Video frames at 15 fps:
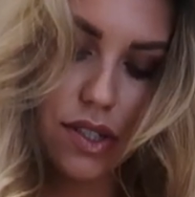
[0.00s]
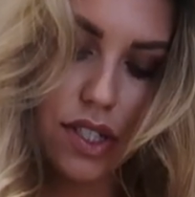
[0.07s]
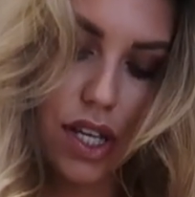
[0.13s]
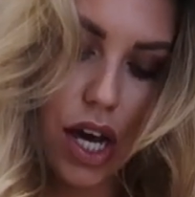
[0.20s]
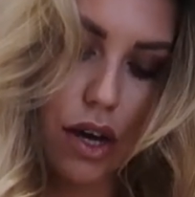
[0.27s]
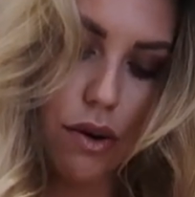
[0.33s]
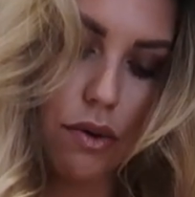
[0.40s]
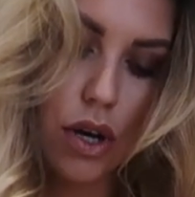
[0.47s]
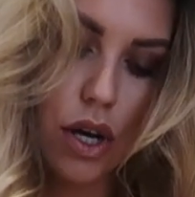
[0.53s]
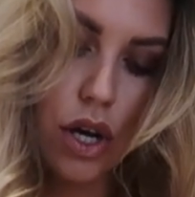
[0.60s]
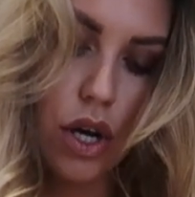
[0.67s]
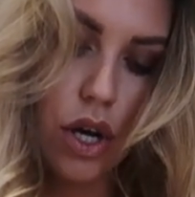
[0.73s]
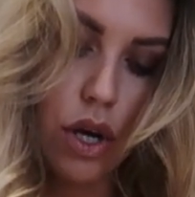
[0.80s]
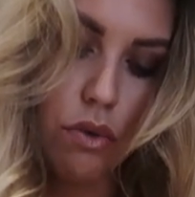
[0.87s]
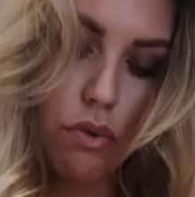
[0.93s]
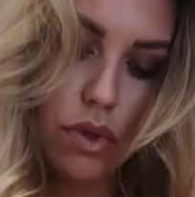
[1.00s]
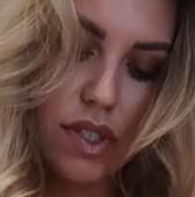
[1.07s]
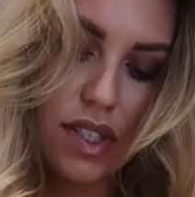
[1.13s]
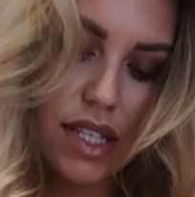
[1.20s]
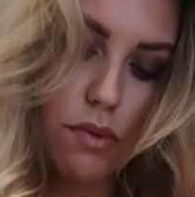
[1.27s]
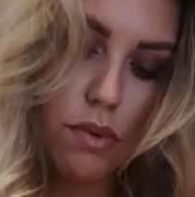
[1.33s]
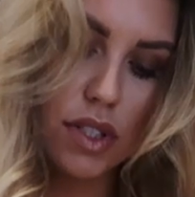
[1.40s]
so we'll
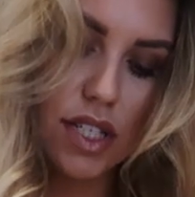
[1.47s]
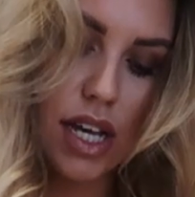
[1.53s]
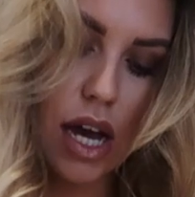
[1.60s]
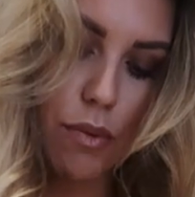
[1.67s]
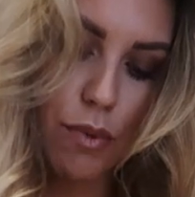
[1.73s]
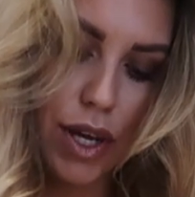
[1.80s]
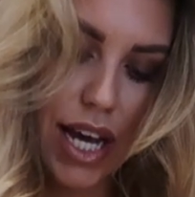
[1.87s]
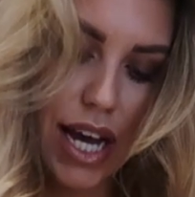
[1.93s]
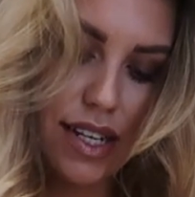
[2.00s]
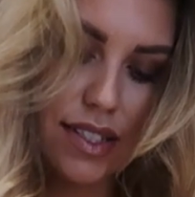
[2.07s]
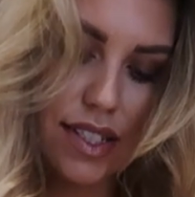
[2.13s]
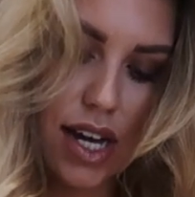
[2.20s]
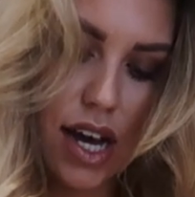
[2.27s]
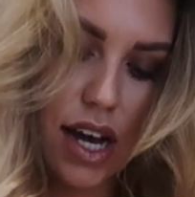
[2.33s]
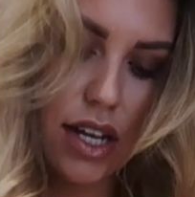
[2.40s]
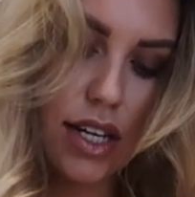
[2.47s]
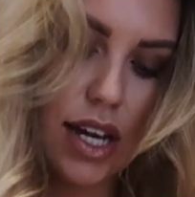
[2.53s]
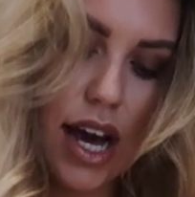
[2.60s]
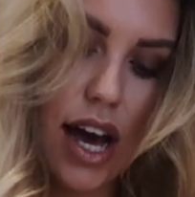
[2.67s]
see what time we get done